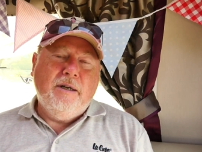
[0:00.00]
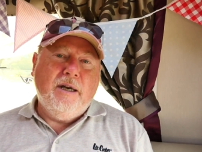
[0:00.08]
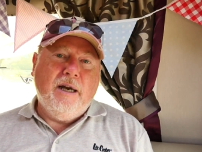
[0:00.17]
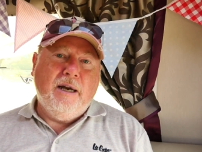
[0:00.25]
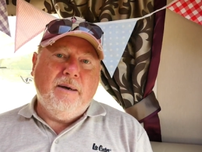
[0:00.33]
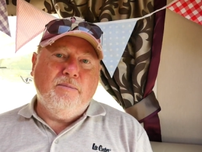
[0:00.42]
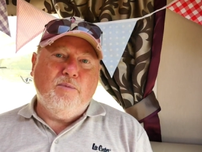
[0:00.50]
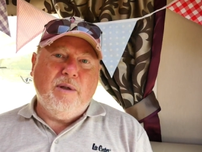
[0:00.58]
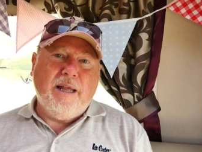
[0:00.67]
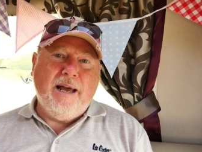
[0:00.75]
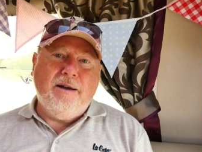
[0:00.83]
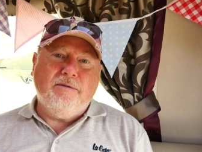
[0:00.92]
um,
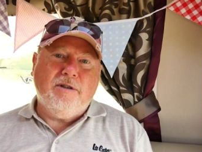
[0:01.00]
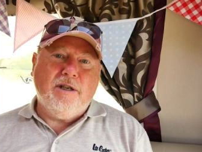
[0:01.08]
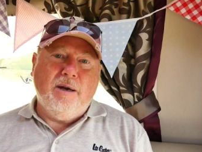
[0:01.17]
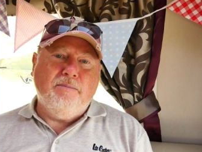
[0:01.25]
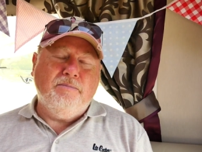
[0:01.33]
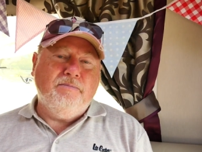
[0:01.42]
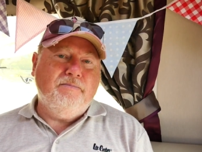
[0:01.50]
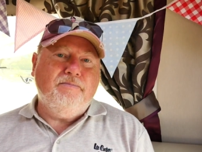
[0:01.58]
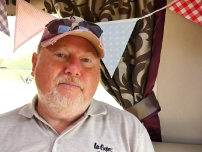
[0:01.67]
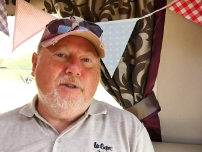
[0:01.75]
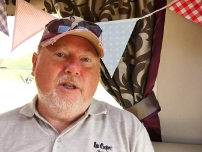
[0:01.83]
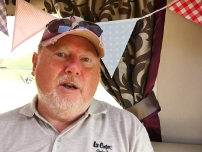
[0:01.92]
without some
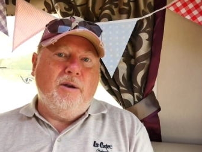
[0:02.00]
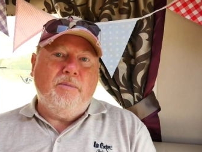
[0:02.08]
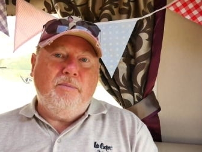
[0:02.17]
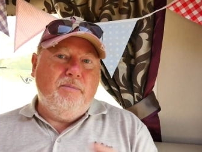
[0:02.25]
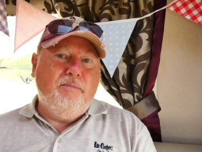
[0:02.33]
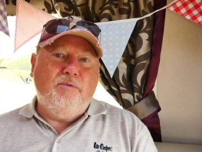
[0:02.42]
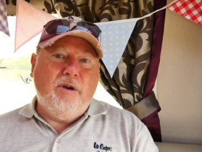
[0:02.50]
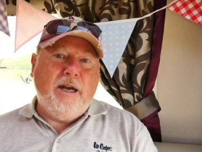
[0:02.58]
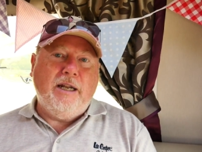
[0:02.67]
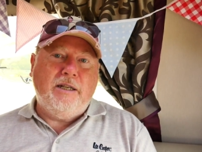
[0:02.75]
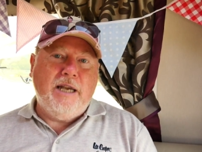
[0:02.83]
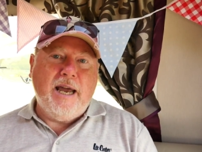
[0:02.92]
you know
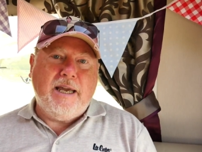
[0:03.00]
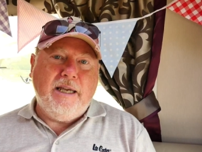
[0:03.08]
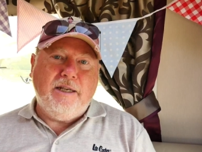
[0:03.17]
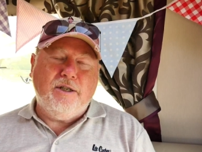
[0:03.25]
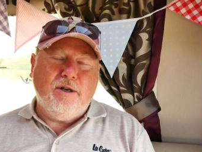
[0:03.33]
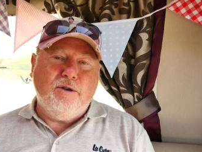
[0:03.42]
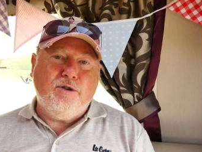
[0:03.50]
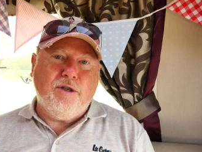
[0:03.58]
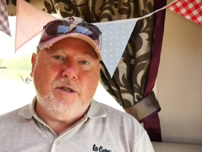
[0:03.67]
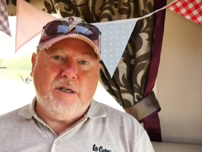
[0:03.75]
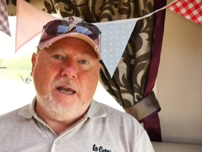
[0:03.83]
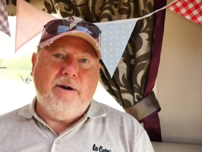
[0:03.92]
really techie
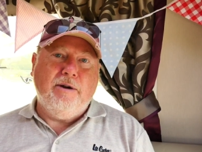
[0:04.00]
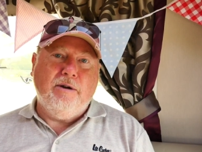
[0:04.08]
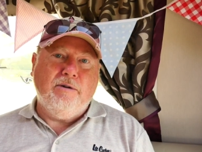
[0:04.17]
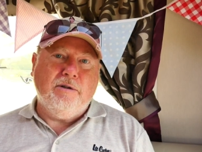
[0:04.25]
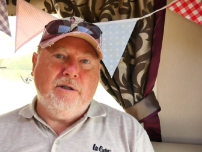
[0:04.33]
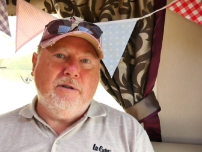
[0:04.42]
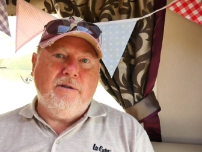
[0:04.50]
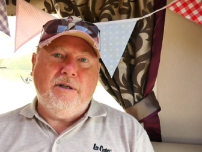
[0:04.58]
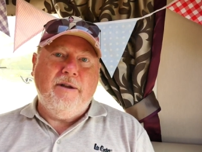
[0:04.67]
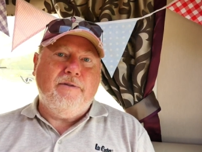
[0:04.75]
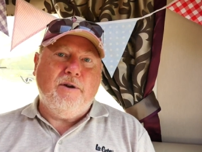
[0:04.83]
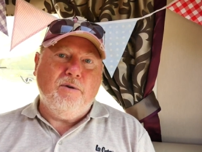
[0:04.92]
solutions going on and
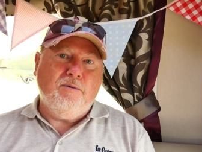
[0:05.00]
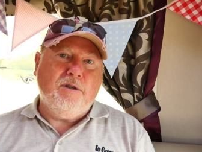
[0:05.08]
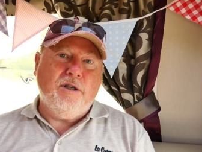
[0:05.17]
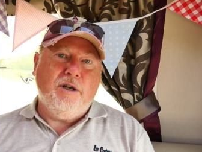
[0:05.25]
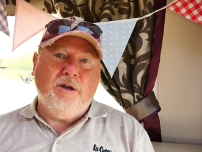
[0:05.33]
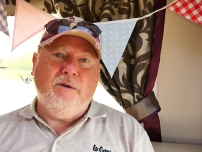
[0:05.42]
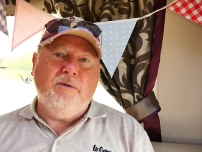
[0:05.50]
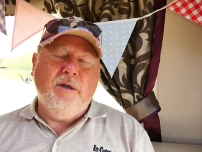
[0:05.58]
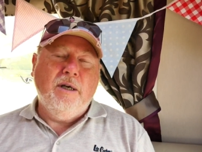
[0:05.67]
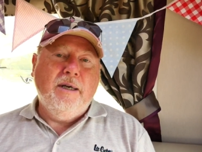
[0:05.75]
difficult to do.